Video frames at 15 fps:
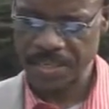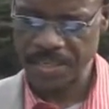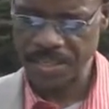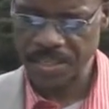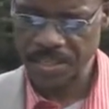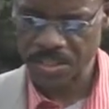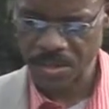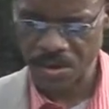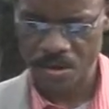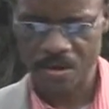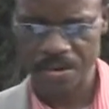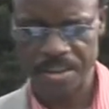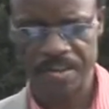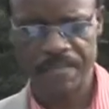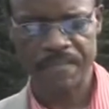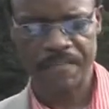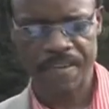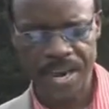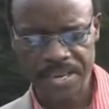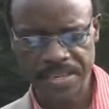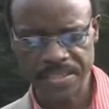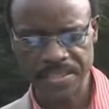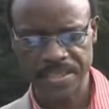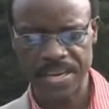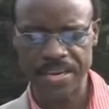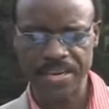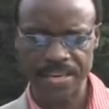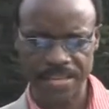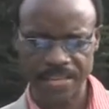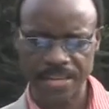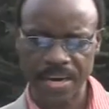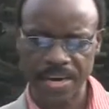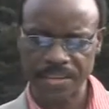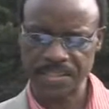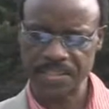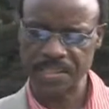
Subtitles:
it shall invite and encourage